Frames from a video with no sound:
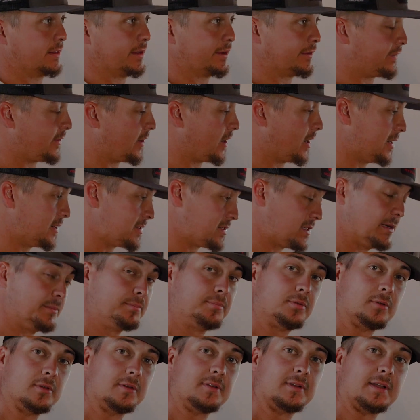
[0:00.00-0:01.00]
they're very
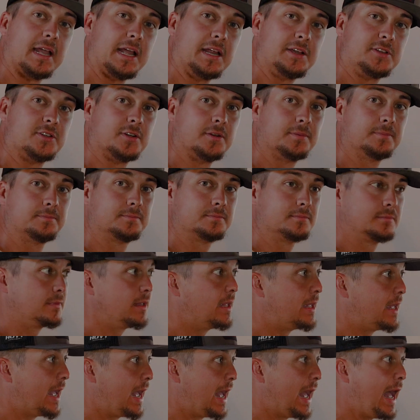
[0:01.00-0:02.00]
simple in nature,
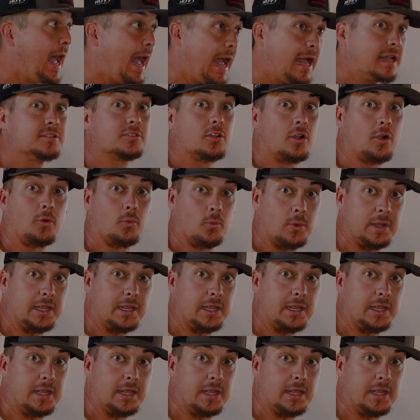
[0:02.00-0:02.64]
as are